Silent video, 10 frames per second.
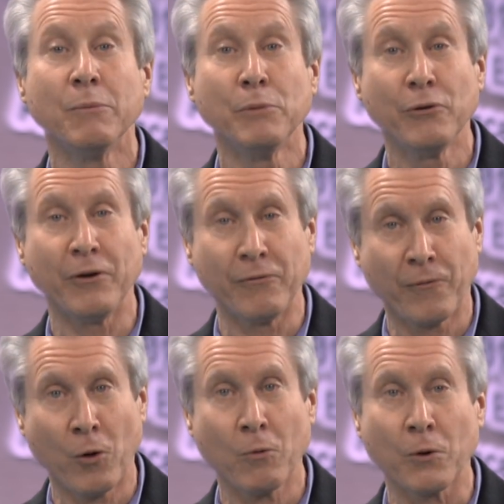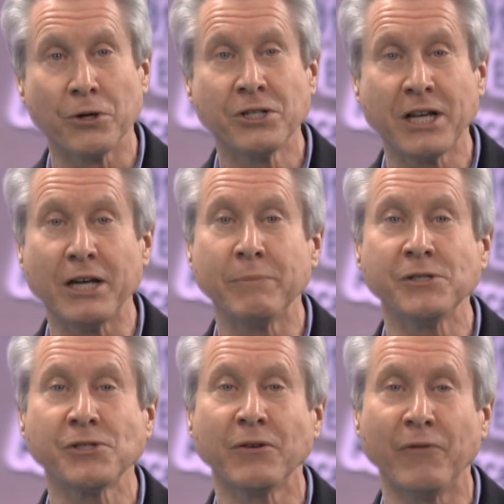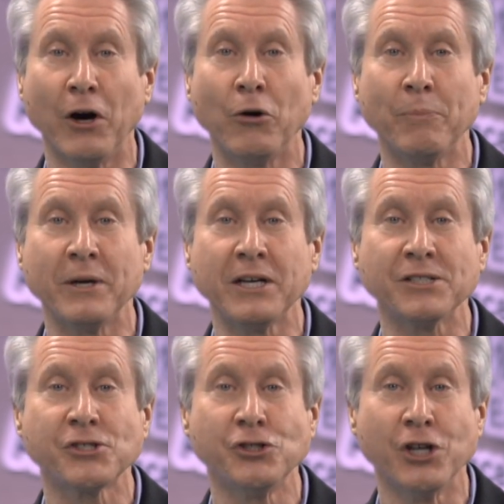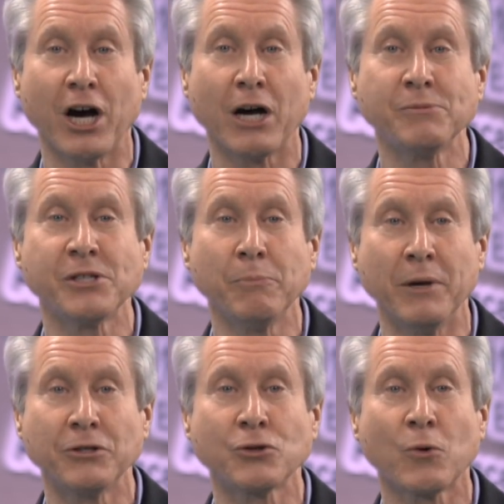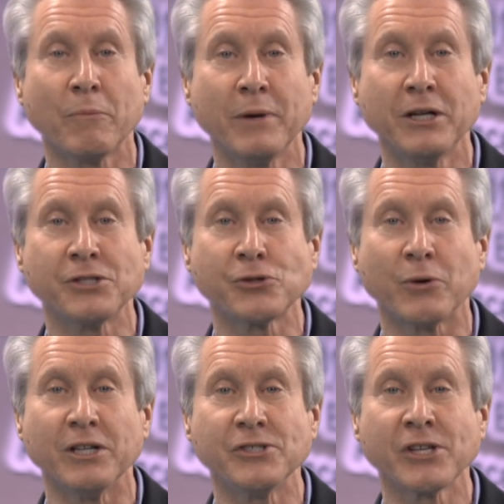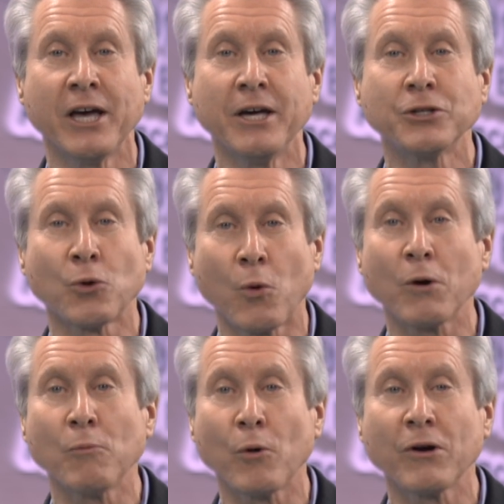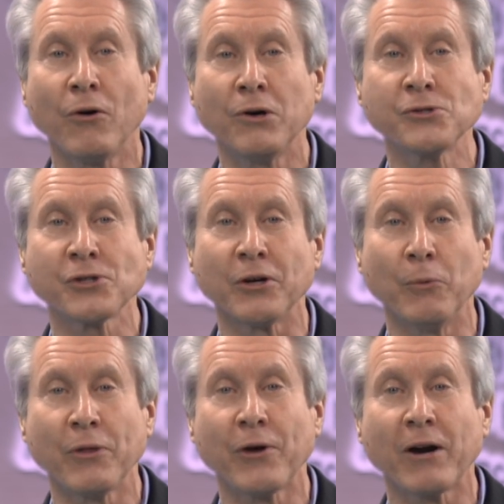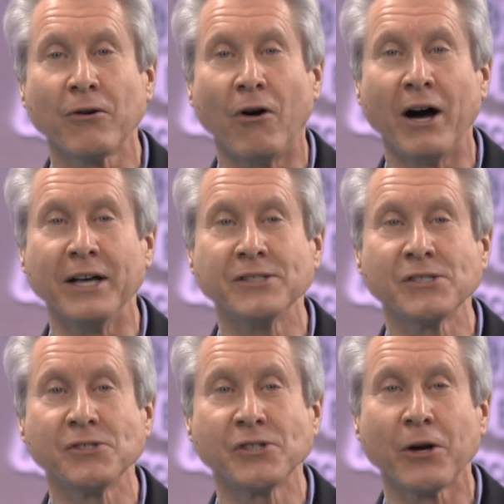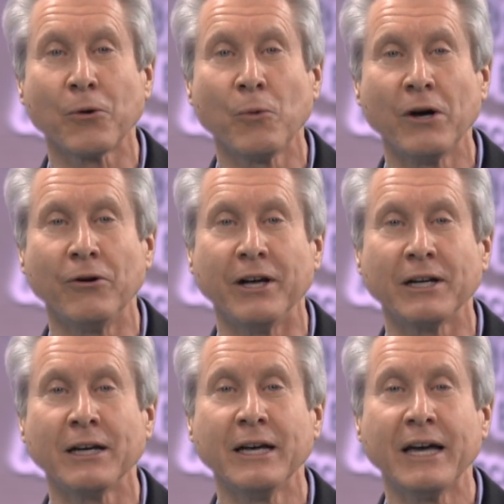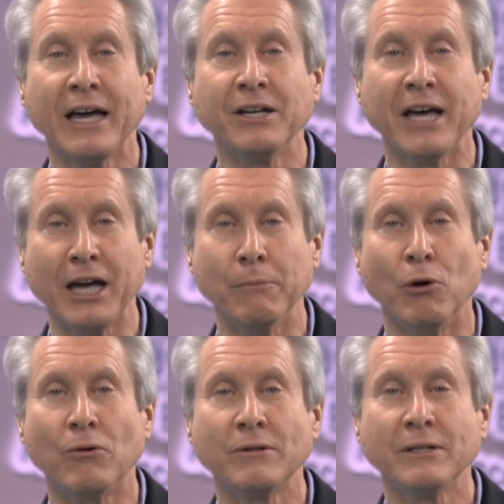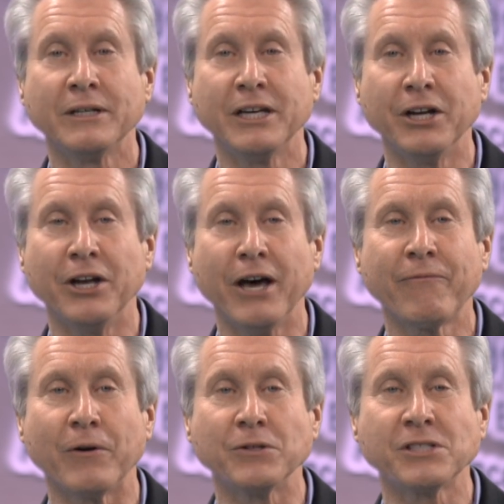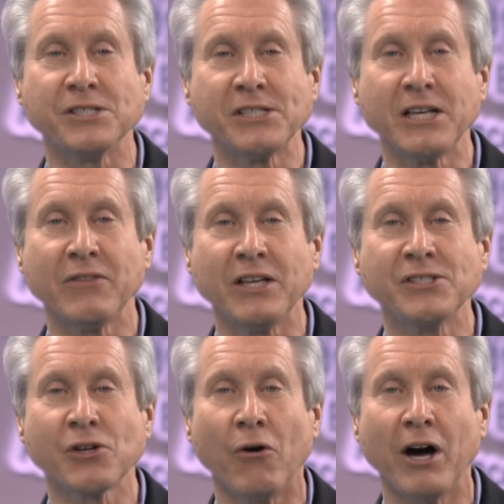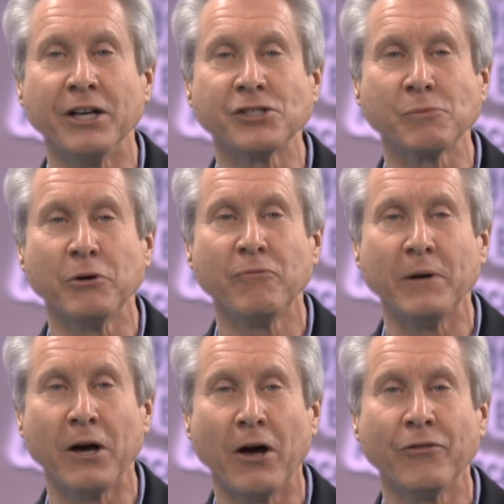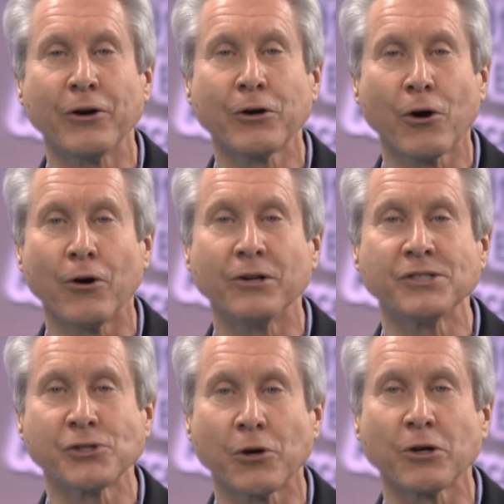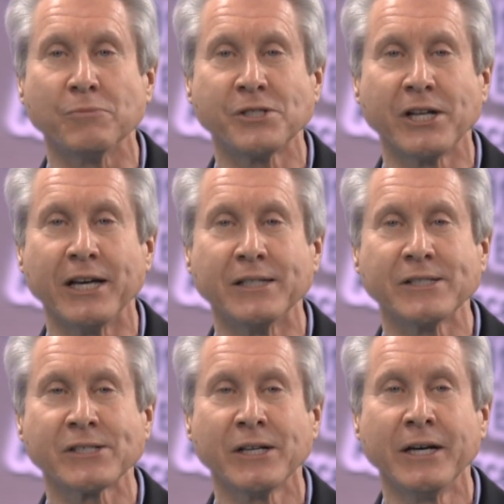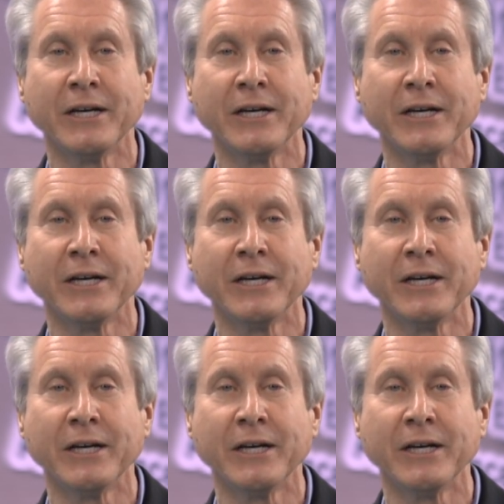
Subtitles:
Moving forward, Team is developing its jobs and mentor ministries to work more closely with our clients as they are willing and able in an effort to see these clients move beyond their current circumstance.